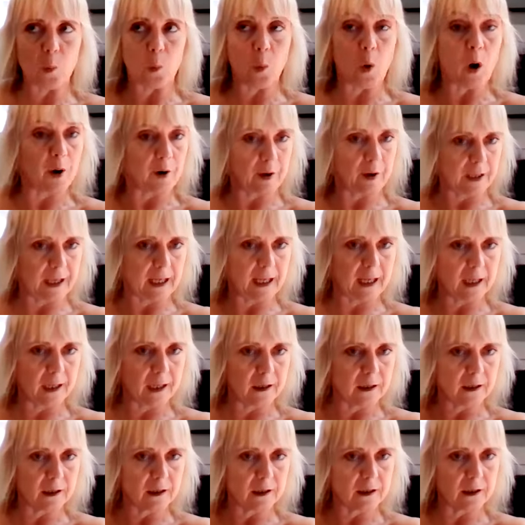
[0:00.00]

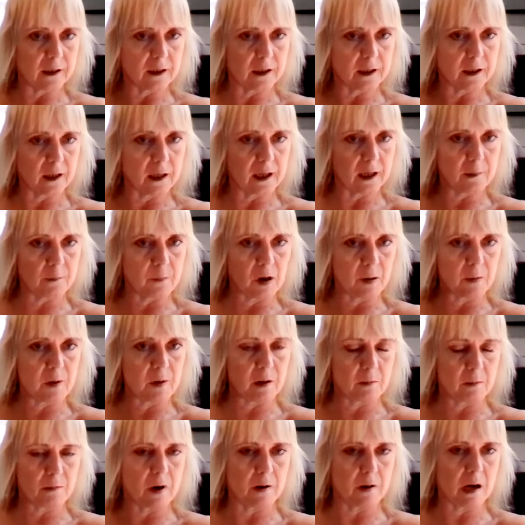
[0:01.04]
working.
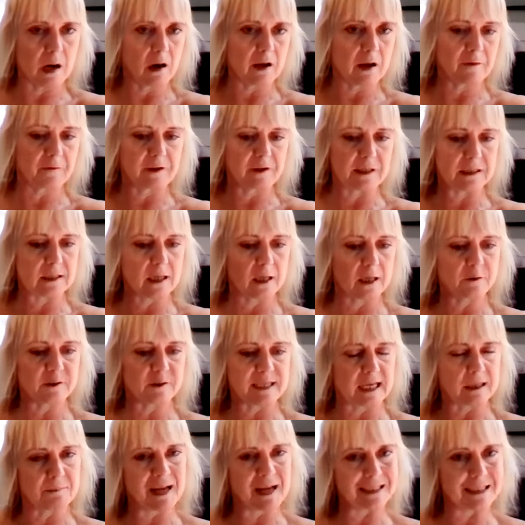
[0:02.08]
My life is so
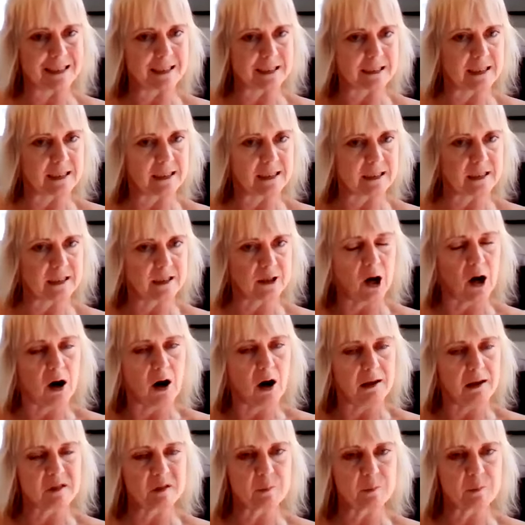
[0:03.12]
segmented into
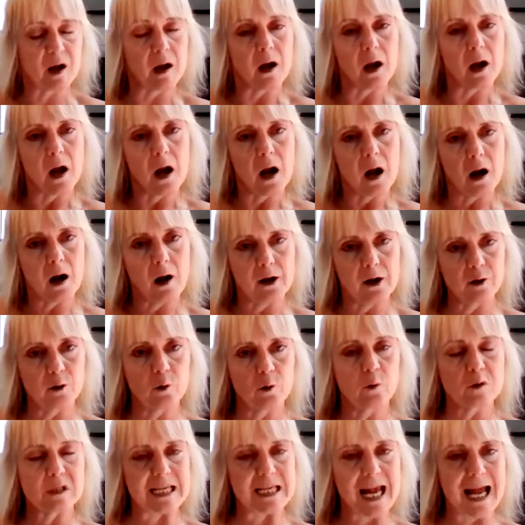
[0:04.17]
times, but I
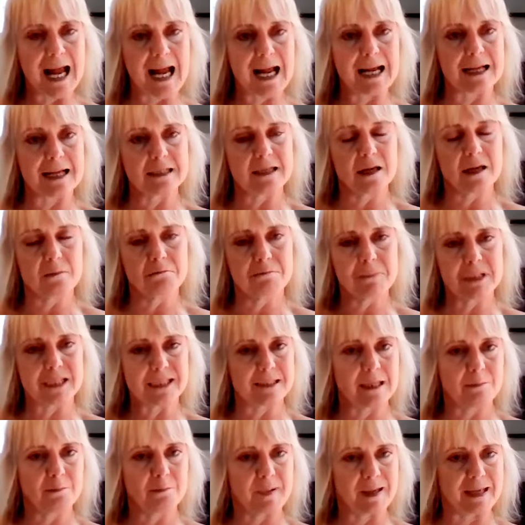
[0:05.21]
always had a
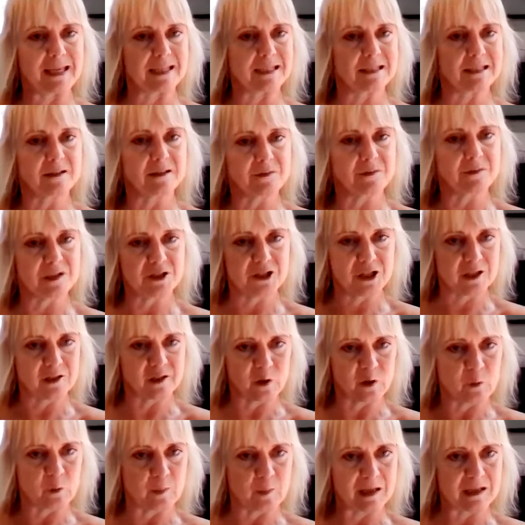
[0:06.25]
missing piece of the
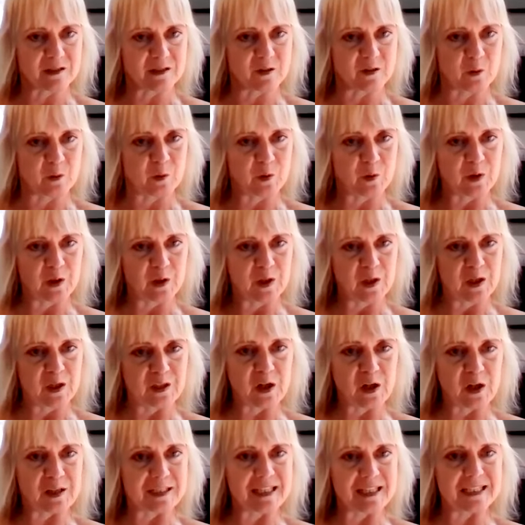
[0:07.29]
jigsaw puzzle
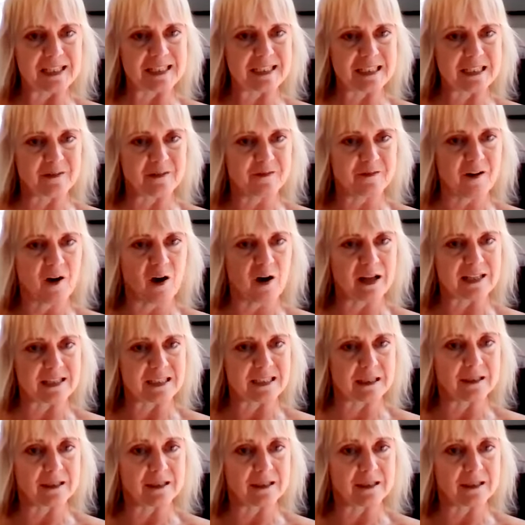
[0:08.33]
that I needed to find.